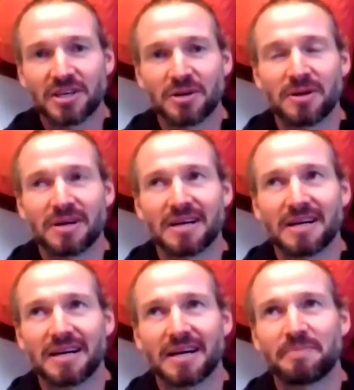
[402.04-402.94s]
so
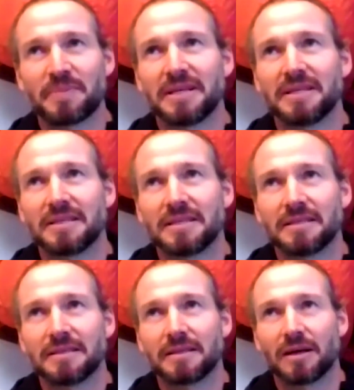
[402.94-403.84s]
I'd
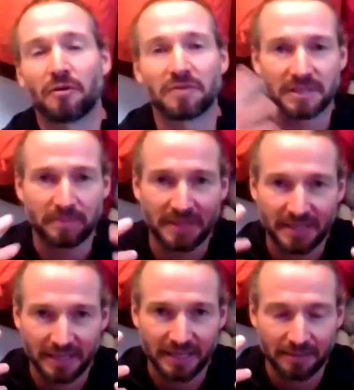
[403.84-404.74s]
obviously been
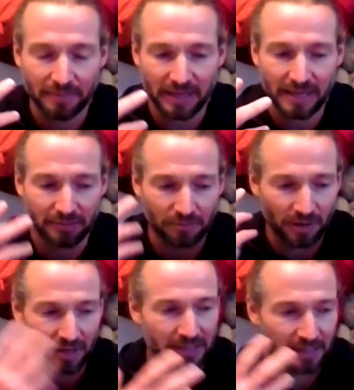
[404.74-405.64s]
thinking in my head,
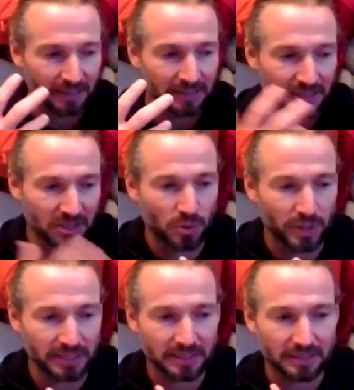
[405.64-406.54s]
right, I need to
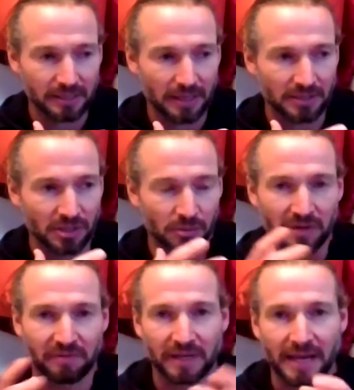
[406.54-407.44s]
quit.
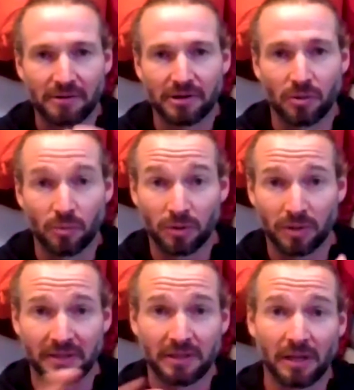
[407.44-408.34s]
If I carry on
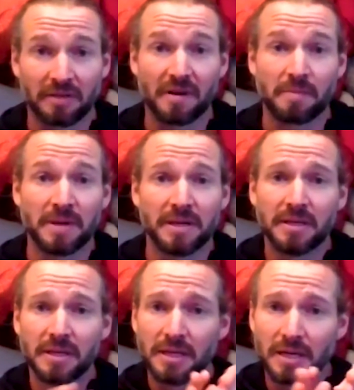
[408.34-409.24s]
in the life I'm
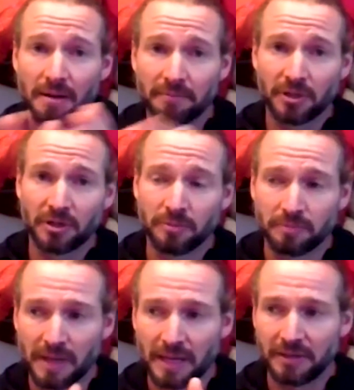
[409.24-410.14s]
in, I'm going
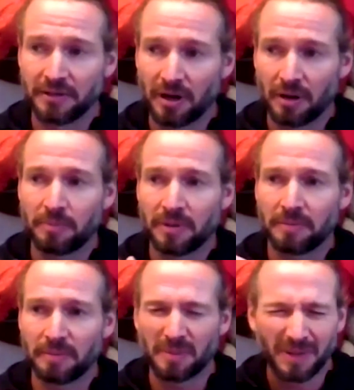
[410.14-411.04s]
to end up in
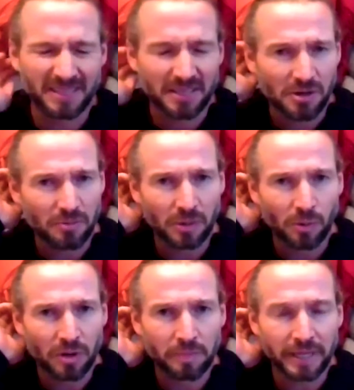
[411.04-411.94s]
a place I don't really
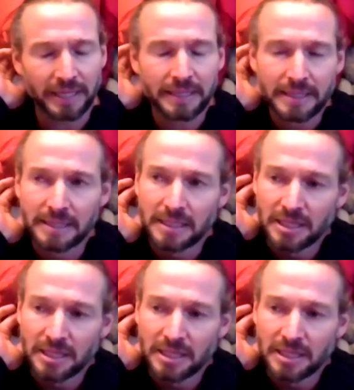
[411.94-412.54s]
want to be.